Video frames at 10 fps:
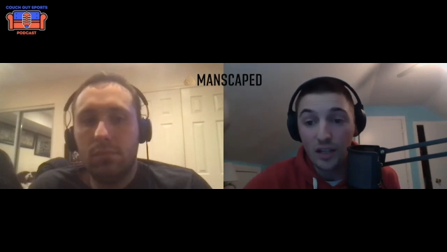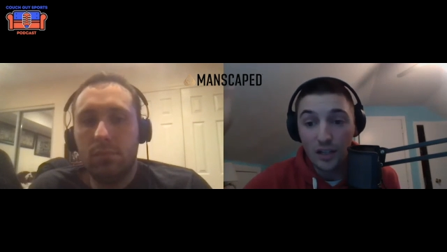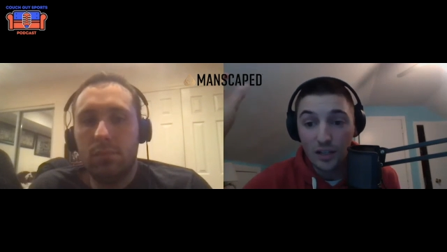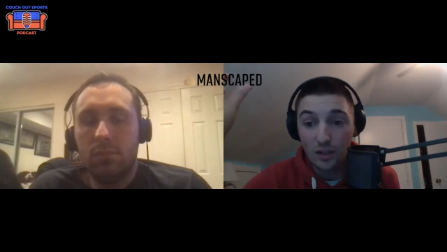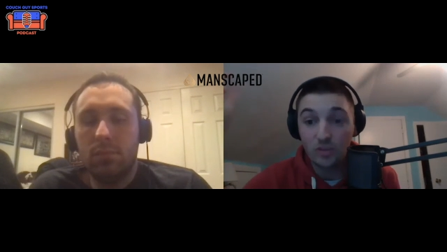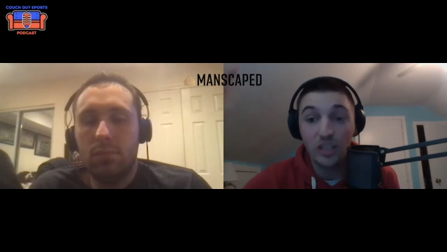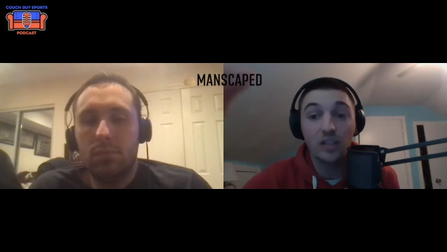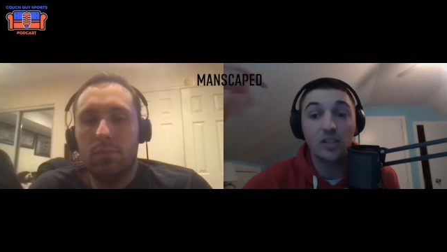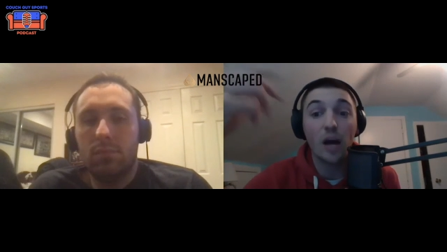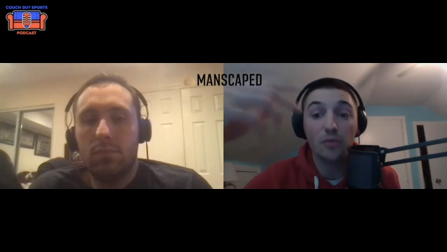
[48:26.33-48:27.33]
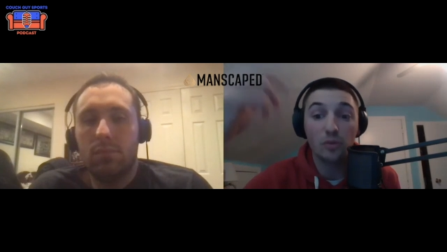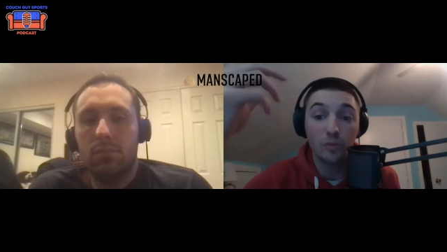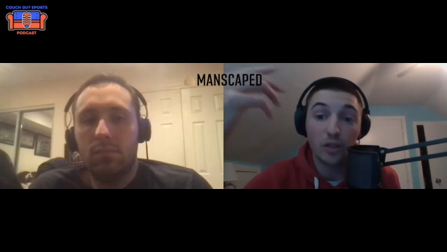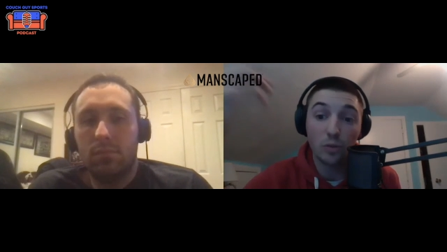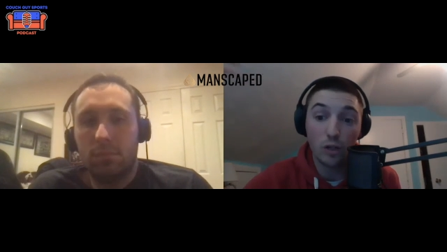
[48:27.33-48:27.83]
Speaker 1: You know, Tegan Thompson will be a
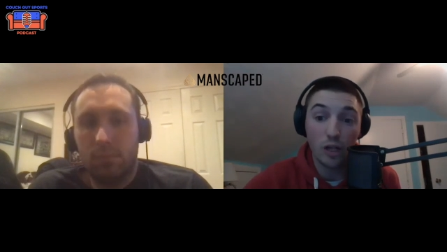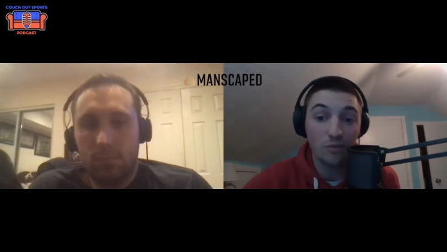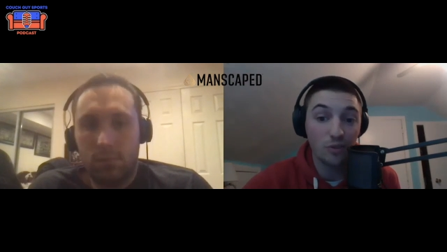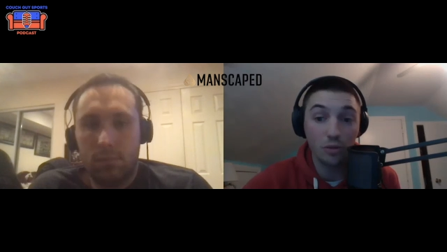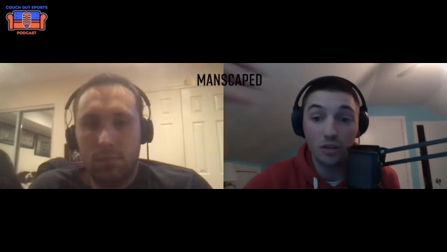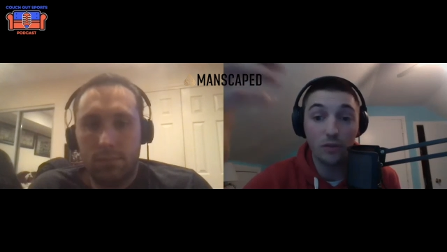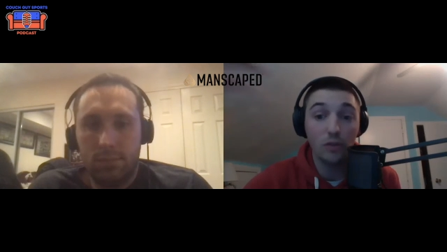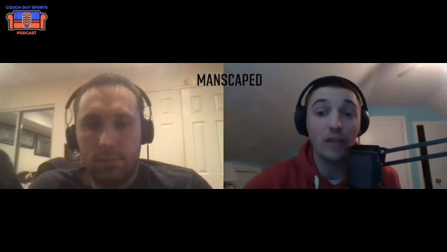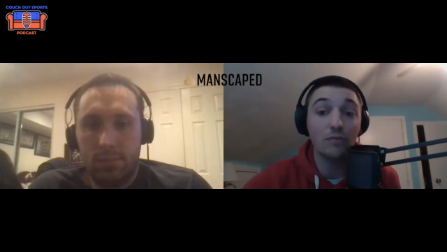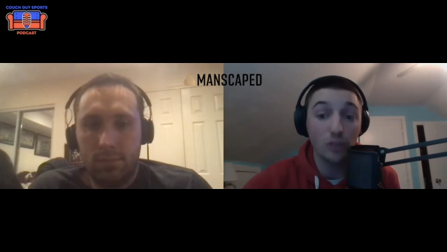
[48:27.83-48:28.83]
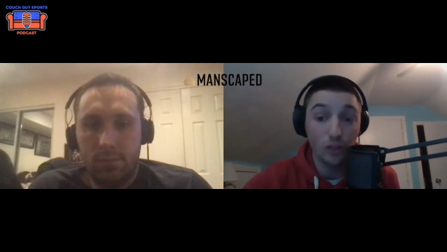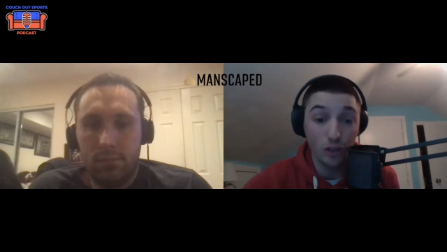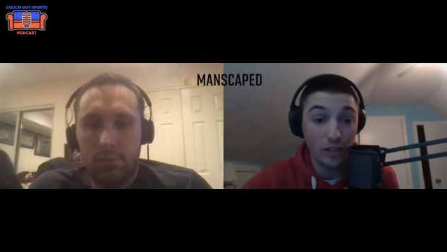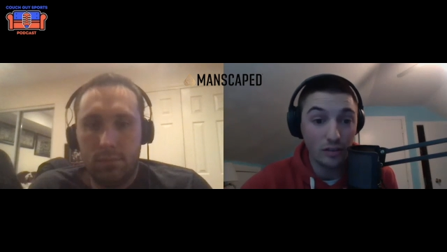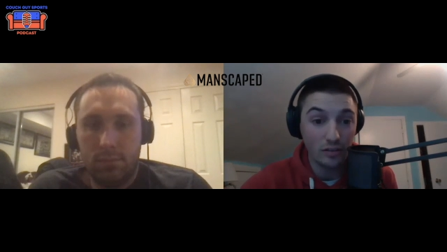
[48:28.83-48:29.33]
little more comfortable, even though they've looked good
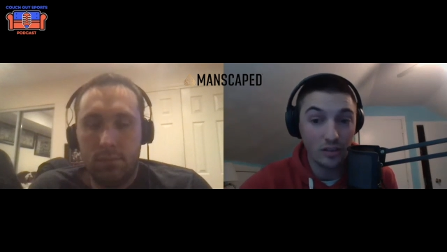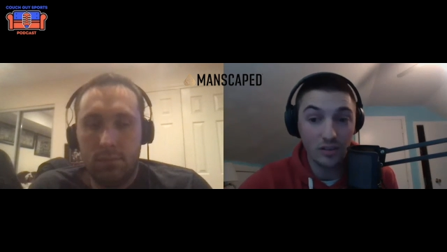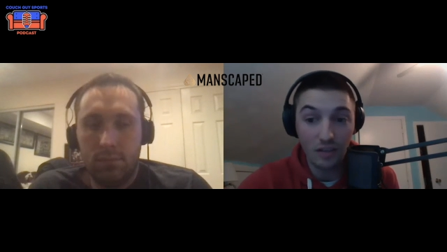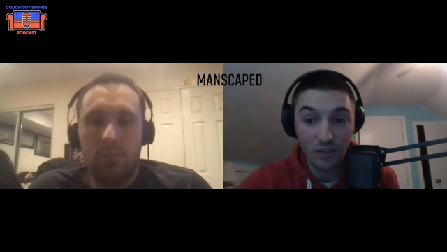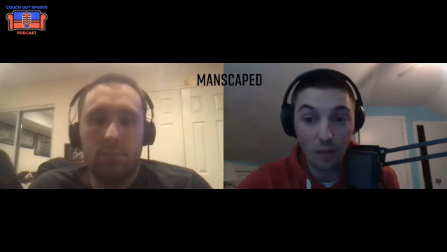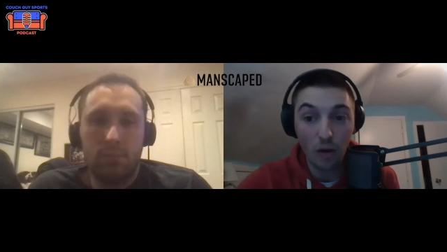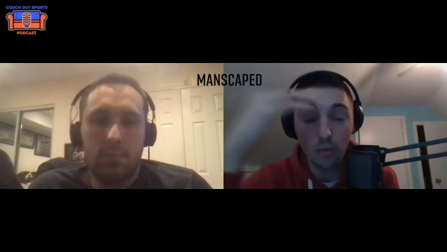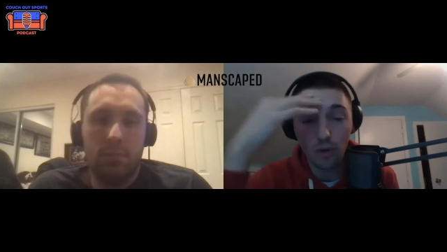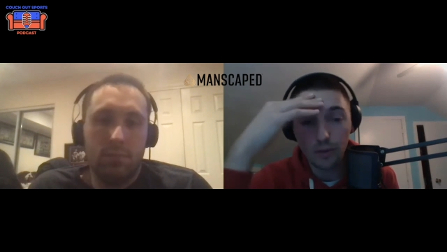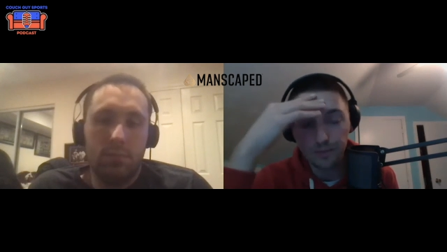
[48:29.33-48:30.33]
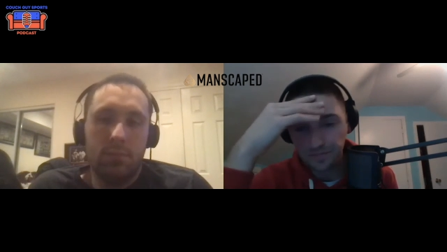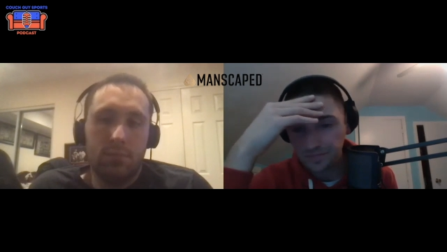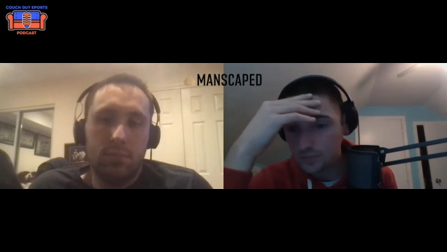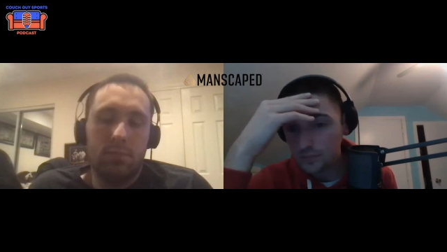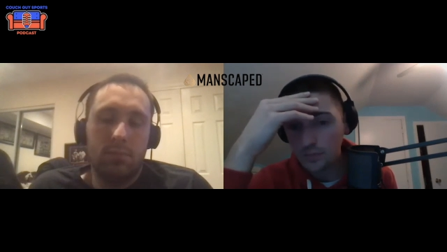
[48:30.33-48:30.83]
since they've came on board.
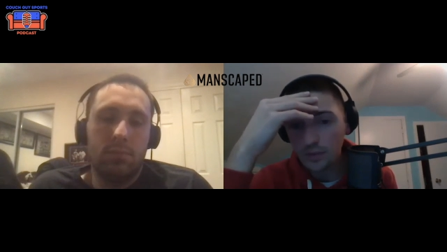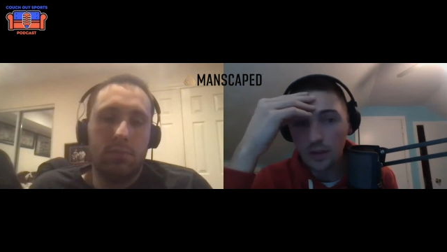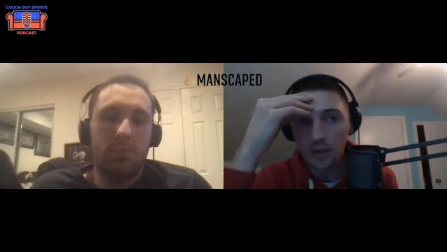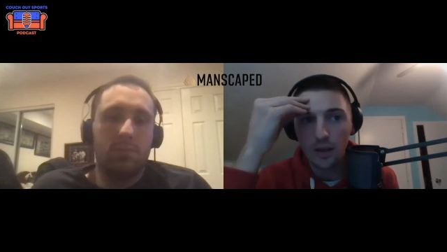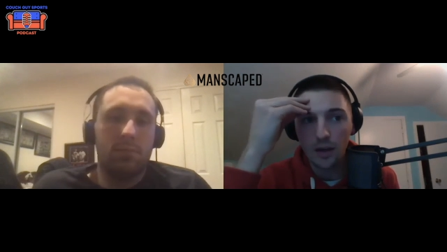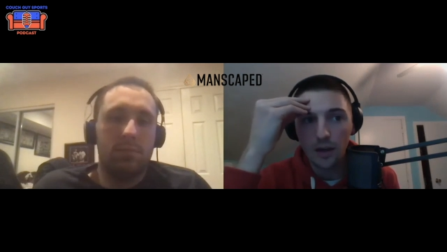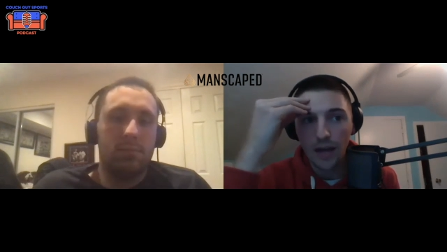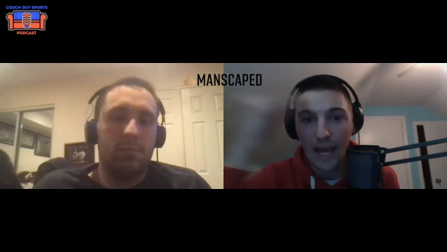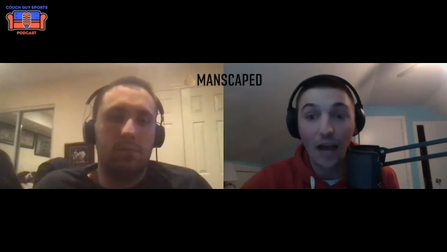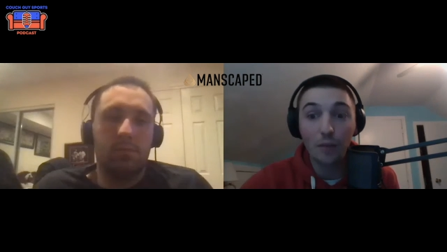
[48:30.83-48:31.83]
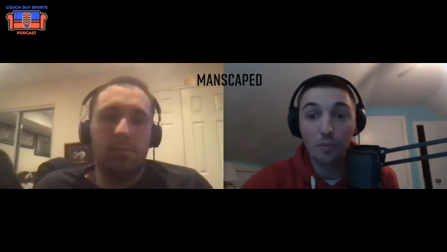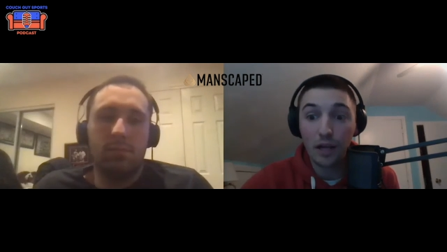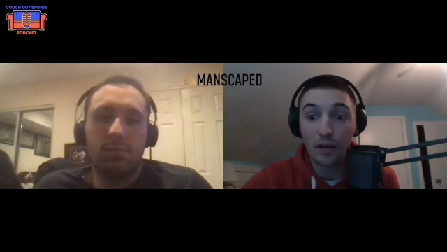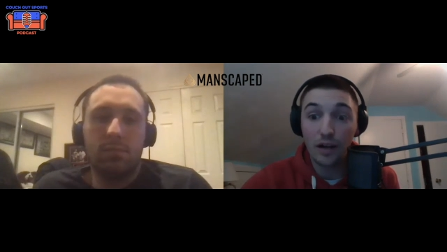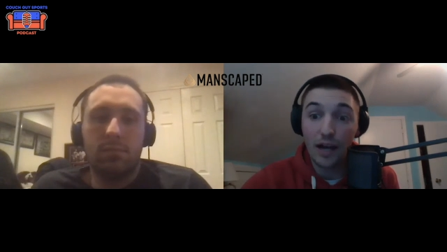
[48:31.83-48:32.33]
Add
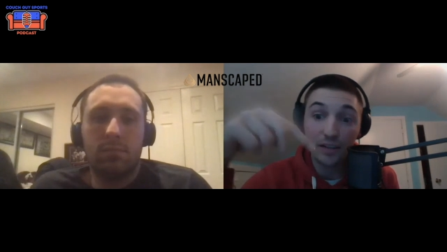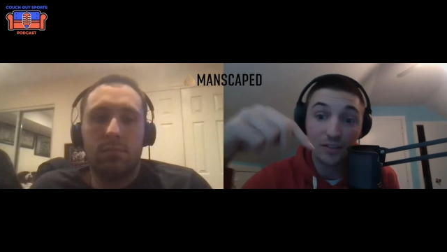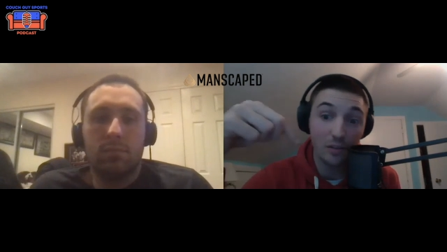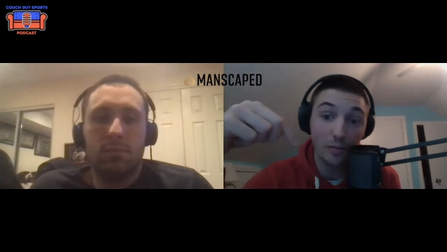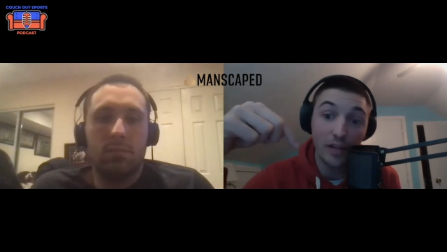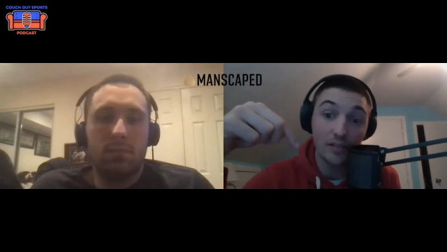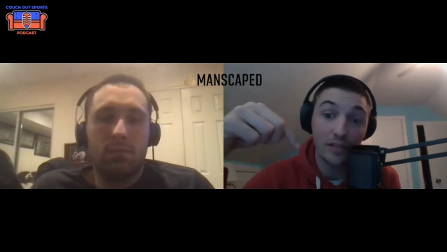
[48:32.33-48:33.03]
player X to the mix at the